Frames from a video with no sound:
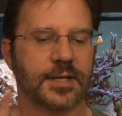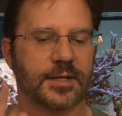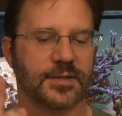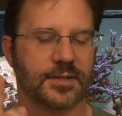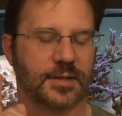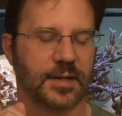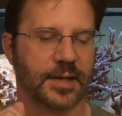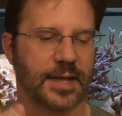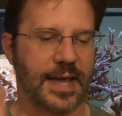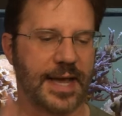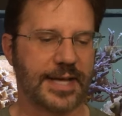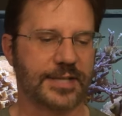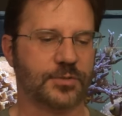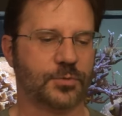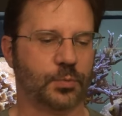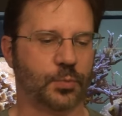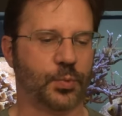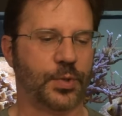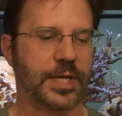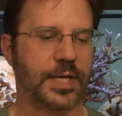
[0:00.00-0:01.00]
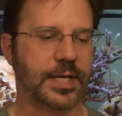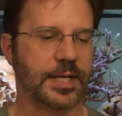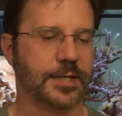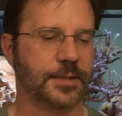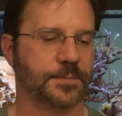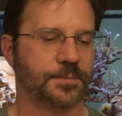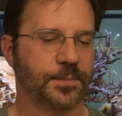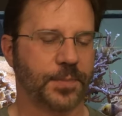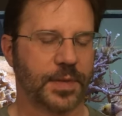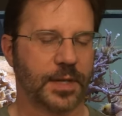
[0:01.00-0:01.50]
Last week,
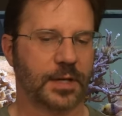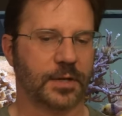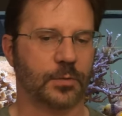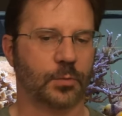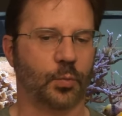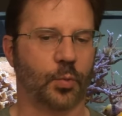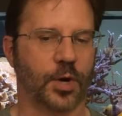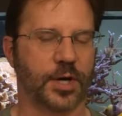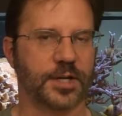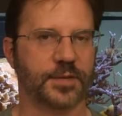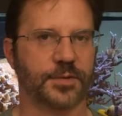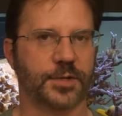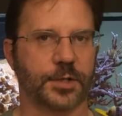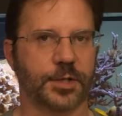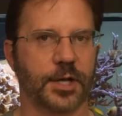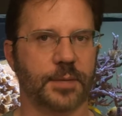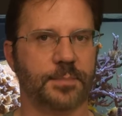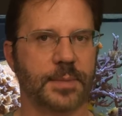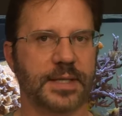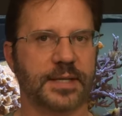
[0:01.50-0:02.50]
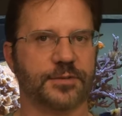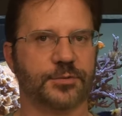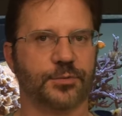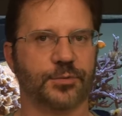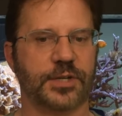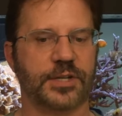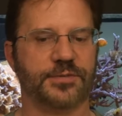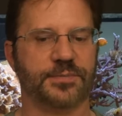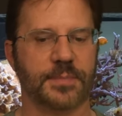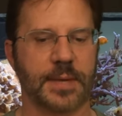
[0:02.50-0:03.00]
one of Club Melev's
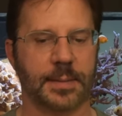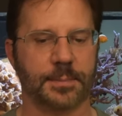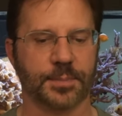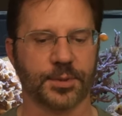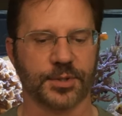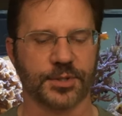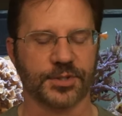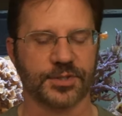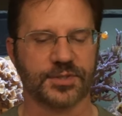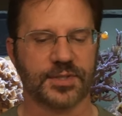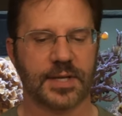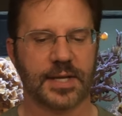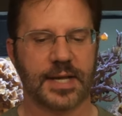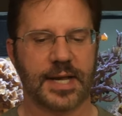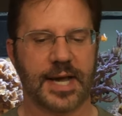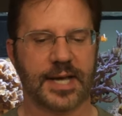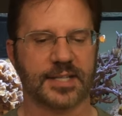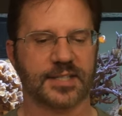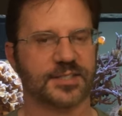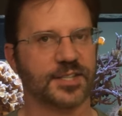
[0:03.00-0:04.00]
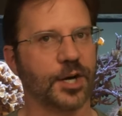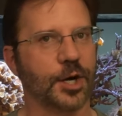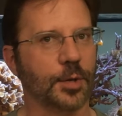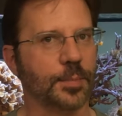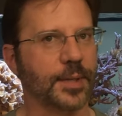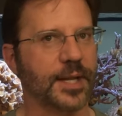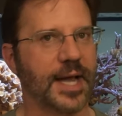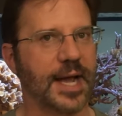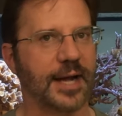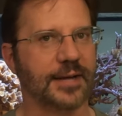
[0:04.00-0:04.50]
Reef members had a
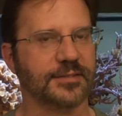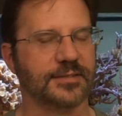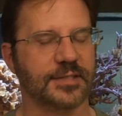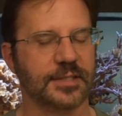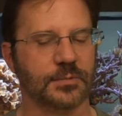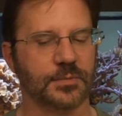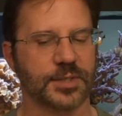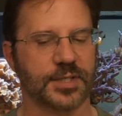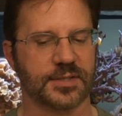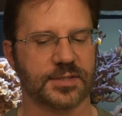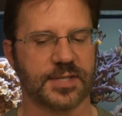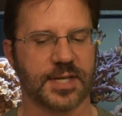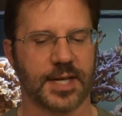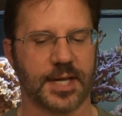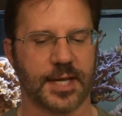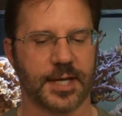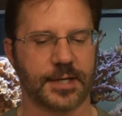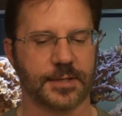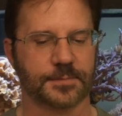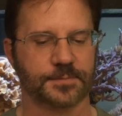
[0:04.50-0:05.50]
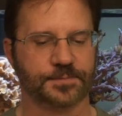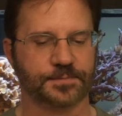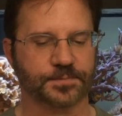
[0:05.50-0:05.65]
terrible accident with his tank